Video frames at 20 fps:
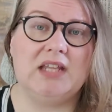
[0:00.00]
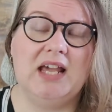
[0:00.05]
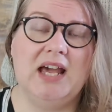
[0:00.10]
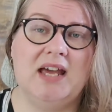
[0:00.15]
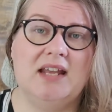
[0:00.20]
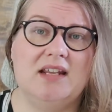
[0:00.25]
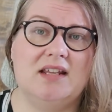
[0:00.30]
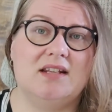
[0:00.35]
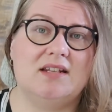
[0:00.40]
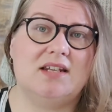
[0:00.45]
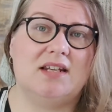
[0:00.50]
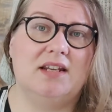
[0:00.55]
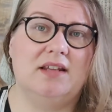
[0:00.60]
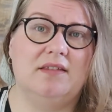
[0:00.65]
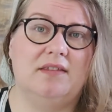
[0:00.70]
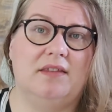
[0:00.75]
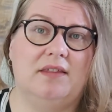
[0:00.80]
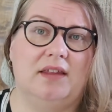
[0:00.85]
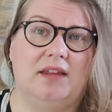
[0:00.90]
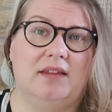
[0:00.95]
and I
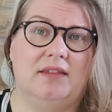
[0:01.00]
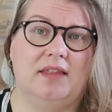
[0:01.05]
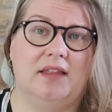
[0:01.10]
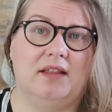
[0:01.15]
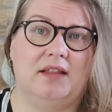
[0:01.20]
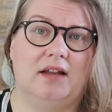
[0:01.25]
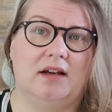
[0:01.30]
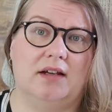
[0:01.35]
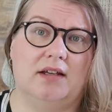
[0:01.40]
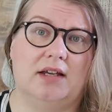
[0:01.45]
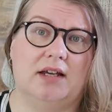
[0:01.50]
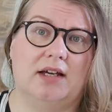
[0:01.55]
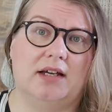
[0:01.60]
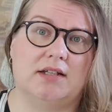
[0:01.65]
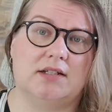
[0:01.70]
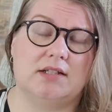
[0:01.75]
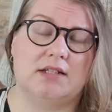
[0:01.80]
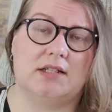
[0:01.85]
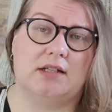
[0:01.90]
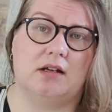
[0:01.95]
didn't think that I
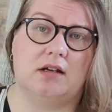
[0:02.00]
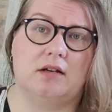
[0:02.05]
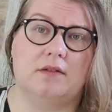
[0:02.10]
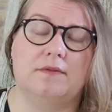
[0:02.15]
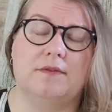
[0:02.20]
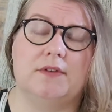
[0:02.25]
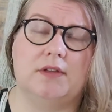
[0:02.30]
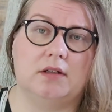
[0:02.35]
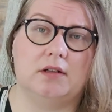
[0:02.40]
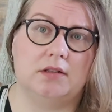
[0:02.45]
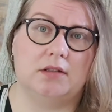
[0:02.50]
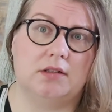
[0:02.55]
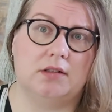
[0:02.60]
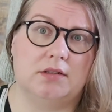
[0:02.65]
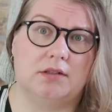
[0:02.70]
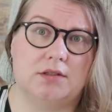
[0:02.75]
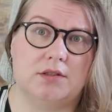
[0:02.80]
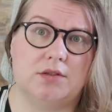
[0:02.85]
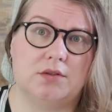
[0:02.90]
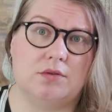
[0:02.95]
had enough
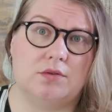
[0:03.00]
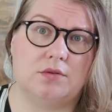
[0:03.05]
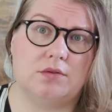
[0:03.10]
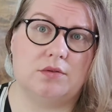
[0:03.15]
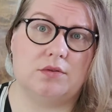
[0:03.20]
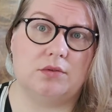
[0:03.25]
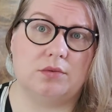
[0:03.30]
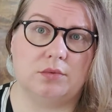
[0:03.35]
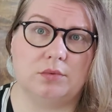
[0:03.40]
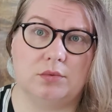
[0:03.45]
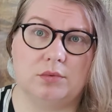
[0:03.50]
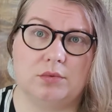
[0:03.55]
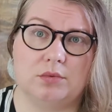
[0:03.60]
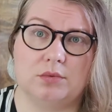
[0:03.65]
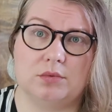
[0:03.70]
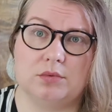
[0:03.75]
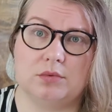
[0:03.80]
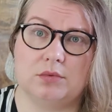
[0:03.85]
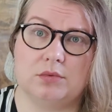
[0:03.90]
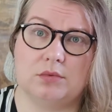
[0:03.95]
yarn to
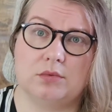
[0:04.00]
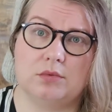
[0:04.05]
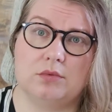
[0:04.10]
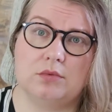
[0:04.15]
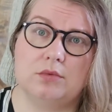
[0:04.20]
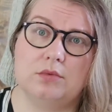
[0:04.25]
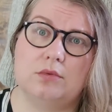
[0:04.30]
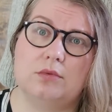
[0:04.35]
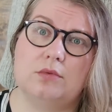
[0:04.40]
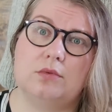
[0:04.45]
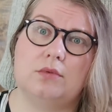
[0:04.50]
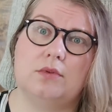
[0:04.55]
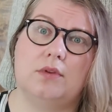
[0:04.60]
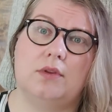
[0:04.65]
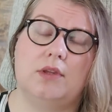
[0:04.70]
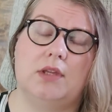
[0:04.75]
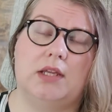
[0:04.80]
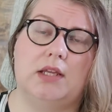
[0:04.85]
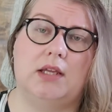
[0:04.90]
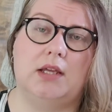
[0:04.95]
do
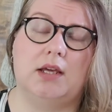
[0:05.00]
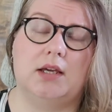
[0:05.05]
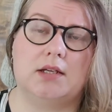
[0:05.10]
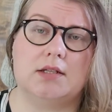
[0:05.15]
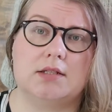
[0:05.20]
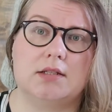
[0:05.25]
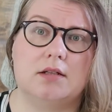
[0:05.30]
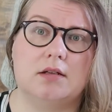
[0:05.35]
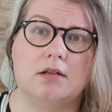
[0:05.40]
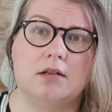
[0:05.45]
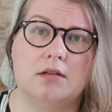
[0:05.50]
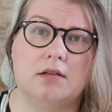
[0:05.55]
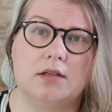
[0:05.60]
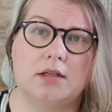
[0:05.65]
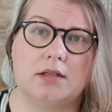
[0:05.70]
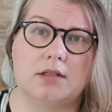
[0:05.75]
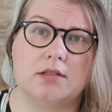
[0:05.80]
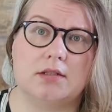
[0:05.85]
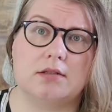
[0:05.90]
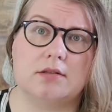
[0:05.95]
the extra
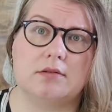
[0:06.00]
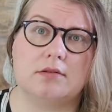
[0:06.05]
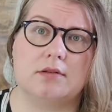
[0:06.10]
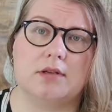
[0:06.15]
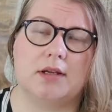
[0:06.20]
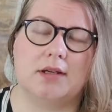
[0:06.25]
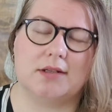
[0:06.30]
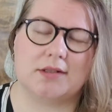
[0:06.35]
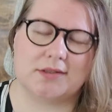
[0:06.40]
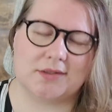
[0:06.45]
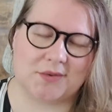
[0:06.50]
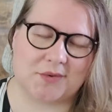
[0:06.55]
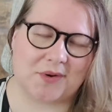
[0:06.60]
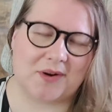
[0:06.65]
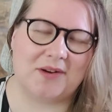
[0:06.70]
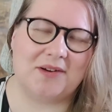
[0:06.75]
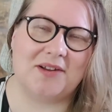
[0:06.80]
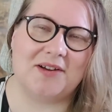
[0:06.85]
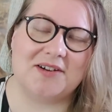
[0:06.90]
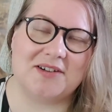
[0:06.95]

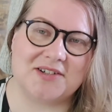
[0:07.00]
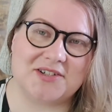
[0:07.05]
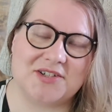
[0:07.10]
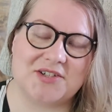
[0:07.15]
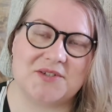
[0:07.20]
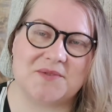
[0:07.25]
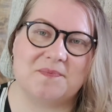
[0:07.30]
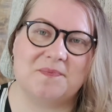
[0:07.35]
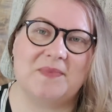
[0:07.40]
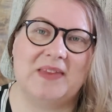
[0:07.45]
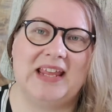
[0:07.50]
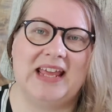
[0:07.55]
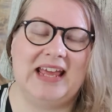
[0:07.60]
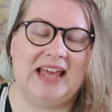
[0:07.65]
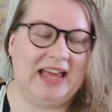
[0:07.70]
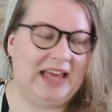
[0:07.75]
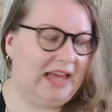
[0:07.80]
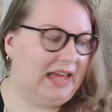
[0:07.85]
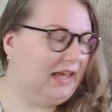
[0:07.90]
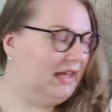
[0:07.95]
large.
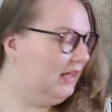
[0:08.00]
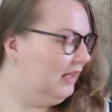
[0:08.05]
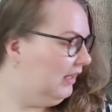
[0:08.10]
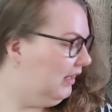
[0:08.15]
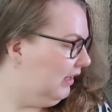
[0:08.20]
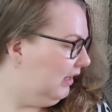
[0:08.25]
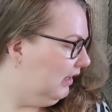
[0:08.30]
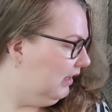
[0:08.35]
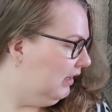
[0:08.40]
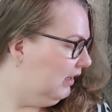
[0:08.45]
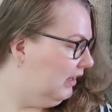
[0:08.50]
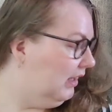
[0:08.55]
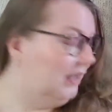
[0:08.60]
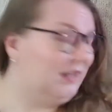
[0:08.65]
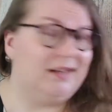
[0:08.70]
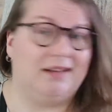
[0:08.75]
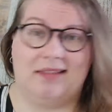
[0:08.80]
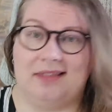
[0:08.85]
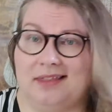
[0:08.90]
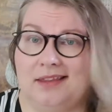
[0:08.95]

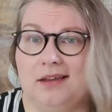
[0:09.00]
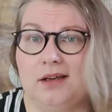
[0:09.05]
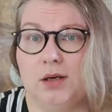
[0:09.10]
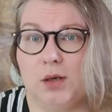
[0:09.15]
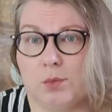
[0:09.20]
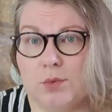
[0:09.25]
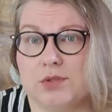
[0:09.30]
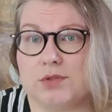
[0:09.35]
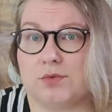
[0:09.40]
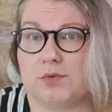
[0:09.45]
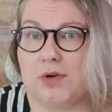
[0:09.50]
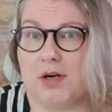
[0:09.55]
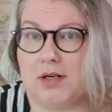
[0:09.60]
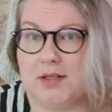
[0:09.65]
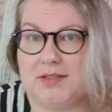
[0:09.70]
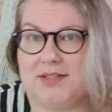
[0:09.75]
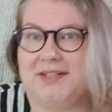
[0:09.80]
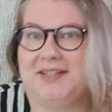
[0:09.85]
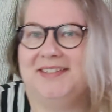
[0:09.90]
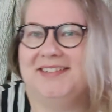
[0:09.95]
And I think I was
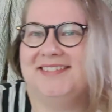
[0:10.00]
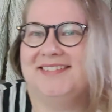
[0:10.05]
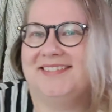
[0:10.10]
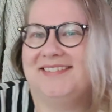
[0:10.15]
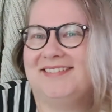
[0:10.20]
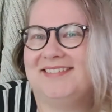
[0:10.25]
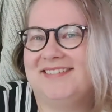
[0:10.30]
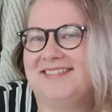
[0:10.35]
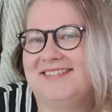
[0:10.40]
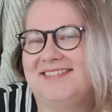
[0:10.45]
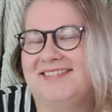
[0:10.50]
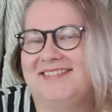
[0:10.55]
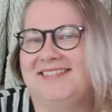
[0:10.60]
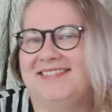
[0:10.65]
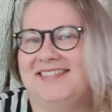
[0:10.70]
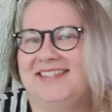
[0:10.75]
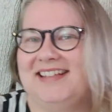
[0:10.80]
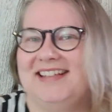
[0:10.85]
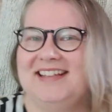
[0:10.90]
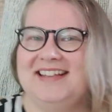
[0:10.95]
right.
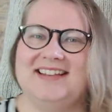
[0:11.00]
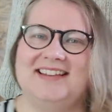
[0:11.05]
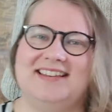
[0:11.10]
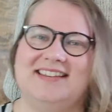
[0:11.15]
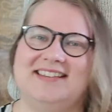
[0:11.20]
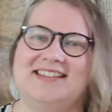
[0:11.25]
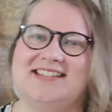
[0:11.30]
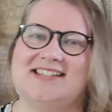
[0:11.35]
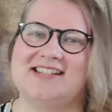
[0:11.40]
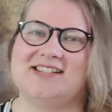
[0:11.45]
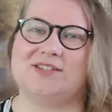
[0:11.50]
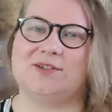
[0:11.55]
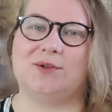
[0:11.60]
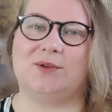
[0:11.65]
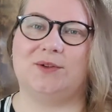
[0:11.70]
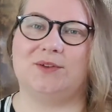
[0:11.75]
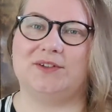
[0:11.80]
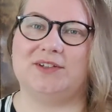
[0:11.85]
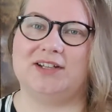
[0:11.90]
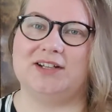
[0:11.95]
This is
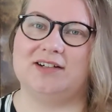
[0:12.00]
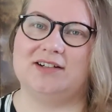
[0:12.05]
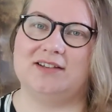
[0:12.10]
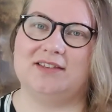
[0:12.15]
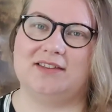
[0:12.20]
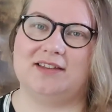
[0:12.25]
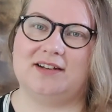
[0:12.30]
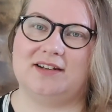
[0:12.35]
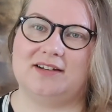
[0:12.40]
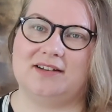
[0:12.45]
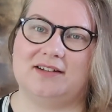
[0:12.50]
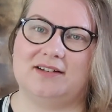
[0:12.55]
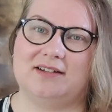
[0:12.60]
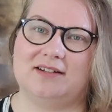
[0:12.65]
all the yarn that